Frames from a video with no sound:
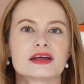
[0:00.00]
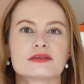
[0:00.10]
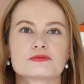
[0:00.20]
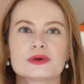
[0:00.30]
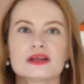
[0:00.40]
It
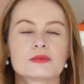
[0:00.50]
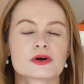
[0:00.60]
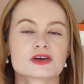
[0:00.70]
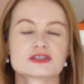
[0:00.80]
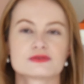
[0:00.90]
really
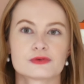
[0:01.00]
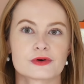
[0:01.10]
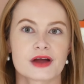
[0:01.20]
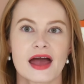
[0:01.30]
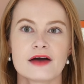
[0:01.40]
works
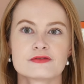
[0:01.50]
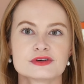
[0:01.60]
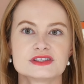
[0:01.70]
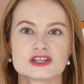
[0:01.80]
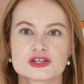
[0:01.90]
for every
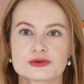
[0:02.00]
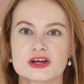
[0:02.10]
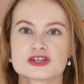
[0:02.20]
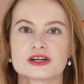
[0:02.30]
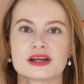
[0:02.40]

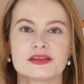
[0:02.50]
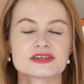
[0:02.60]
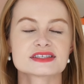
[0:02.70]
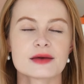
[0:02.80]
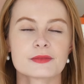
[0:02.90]
situation in the
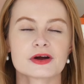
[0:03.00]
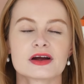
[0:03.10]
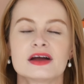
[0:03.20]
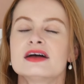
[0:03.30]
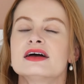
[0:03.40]
summer.